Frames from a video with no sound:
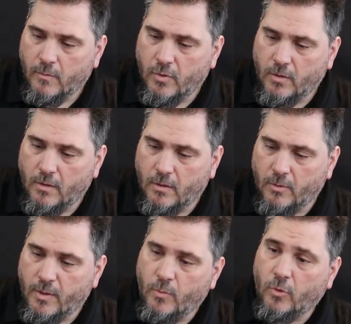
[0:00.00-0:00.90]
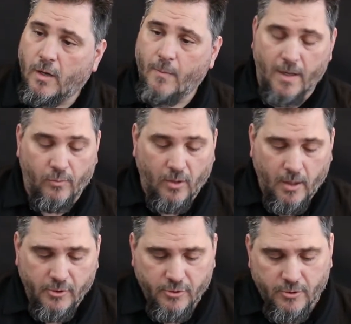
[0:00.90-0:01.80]
Put a little bit more on my
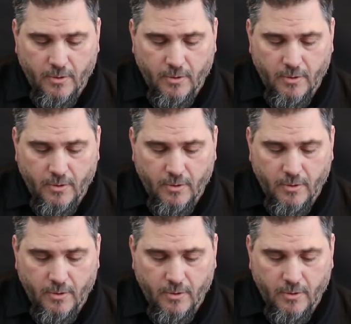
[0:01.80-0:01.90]
brush.